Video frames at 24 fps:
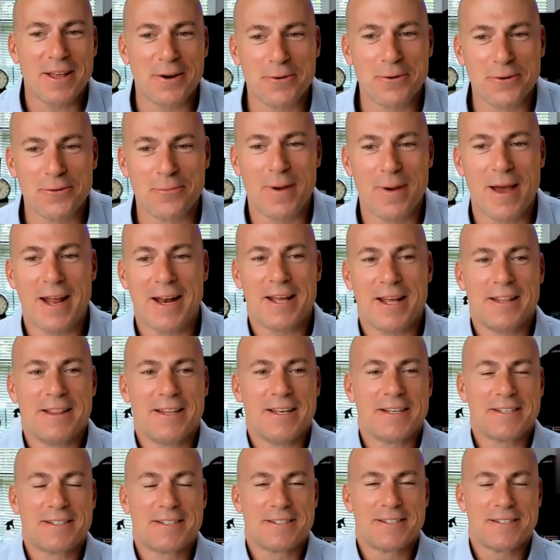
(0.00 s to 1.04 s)
Like we've been in
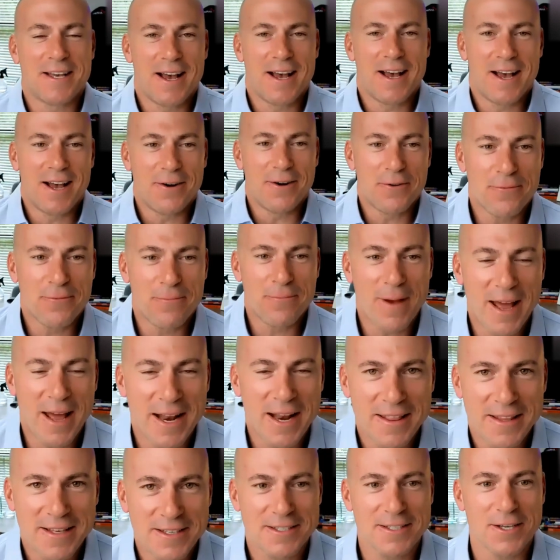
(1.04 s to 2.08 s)
this, uh, we've been
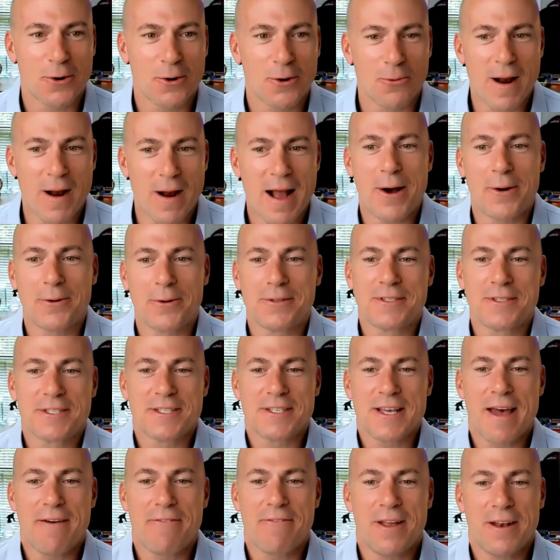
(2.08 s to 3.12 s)
in this around
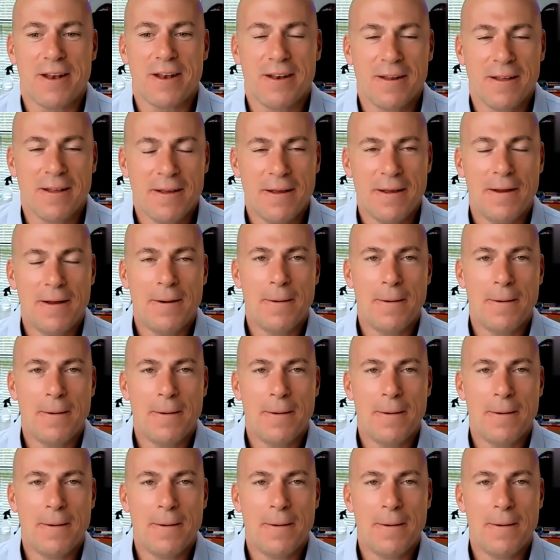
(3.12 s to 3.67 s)
seven,